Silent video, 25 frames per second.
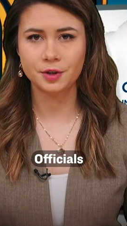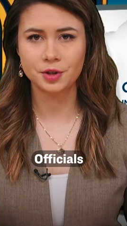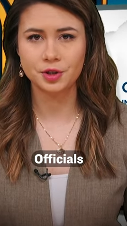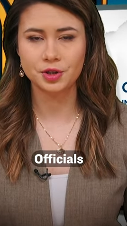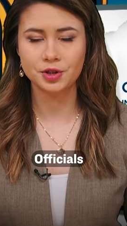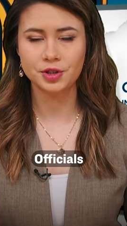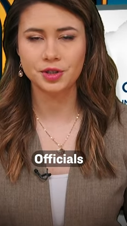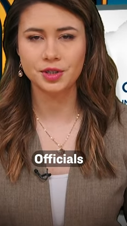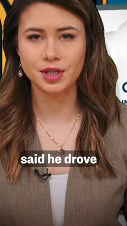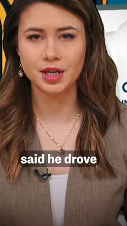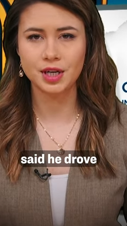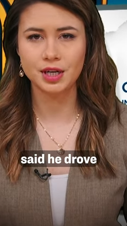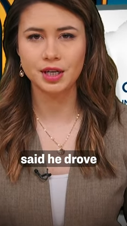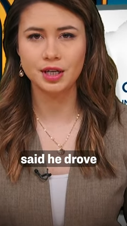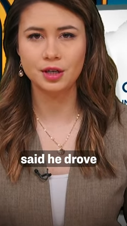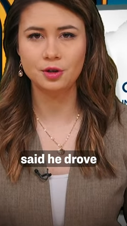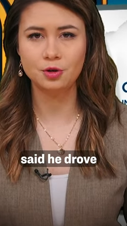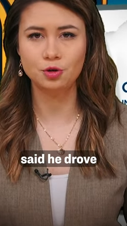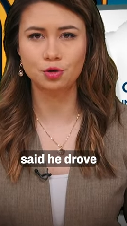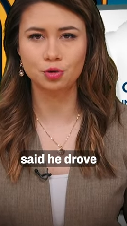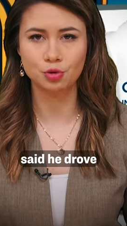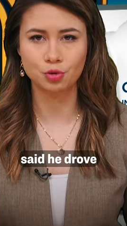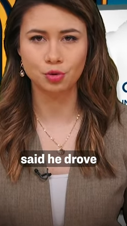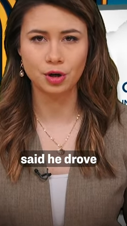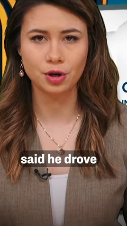Officials
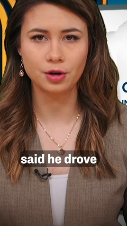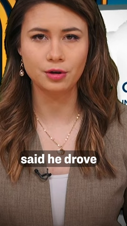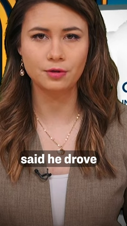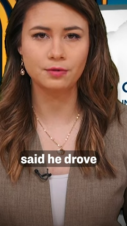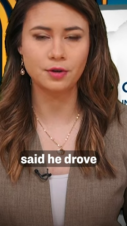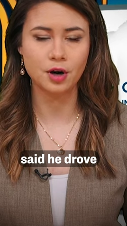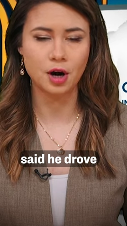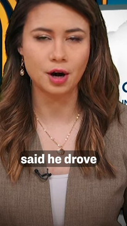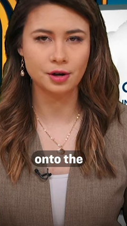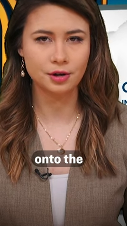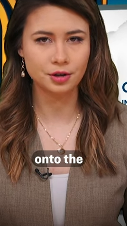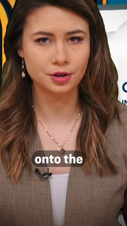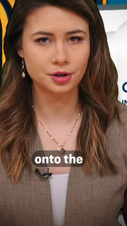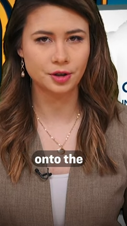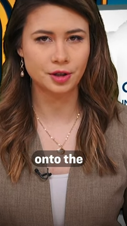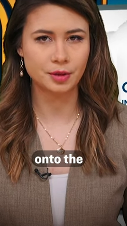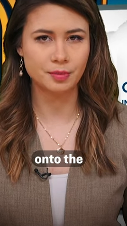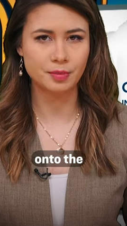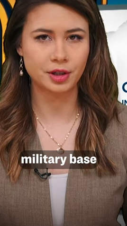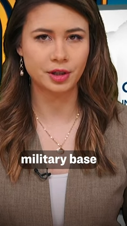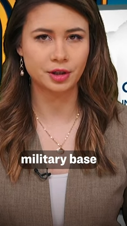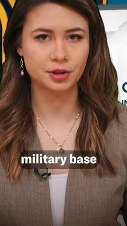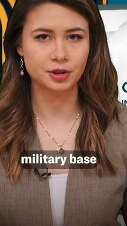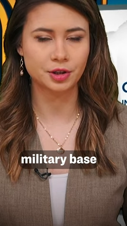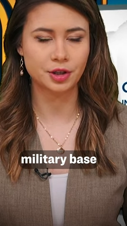said he drove
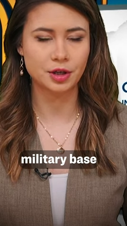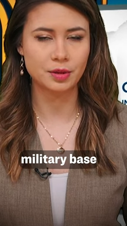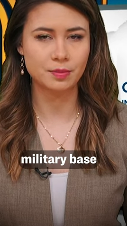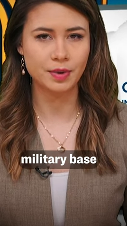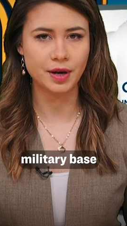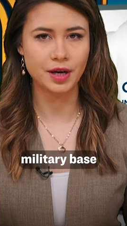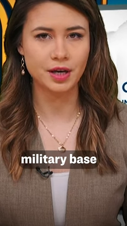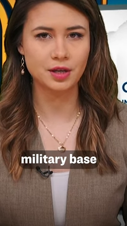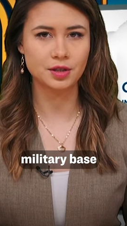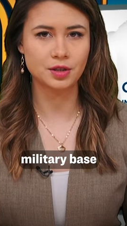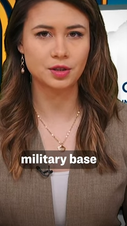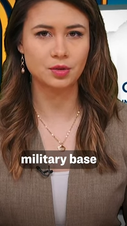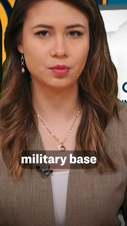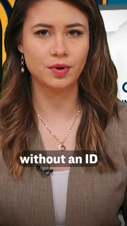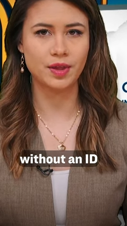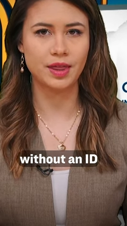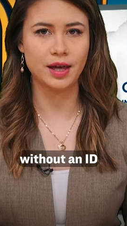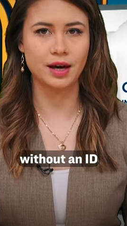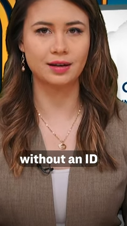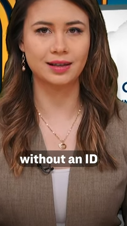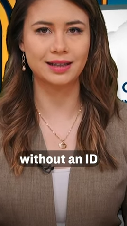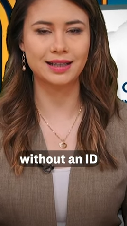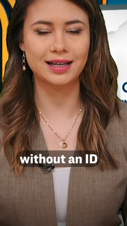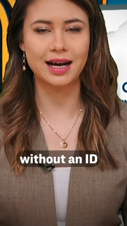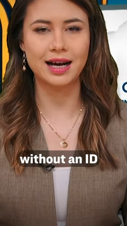onto the military
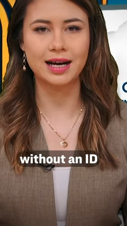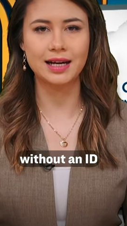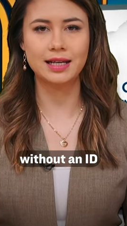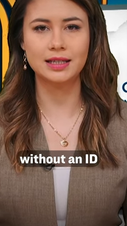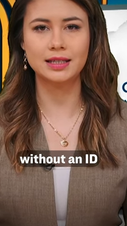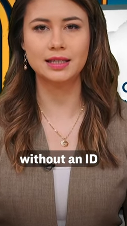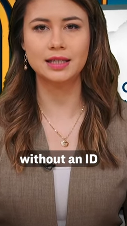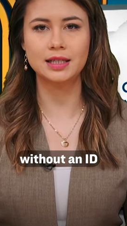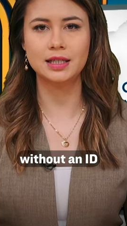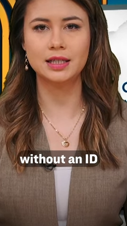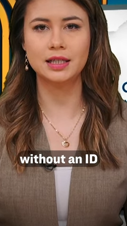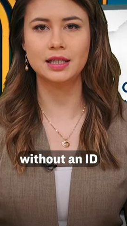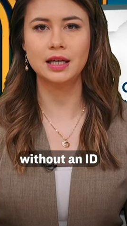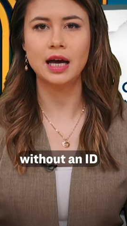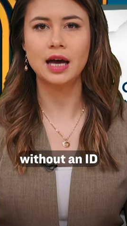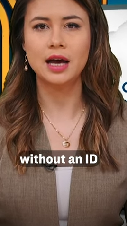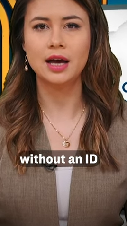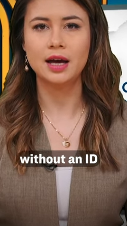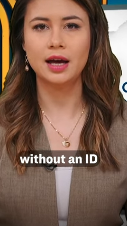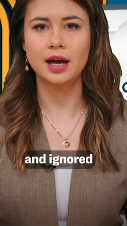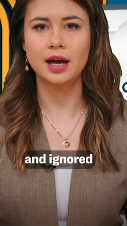base without an ID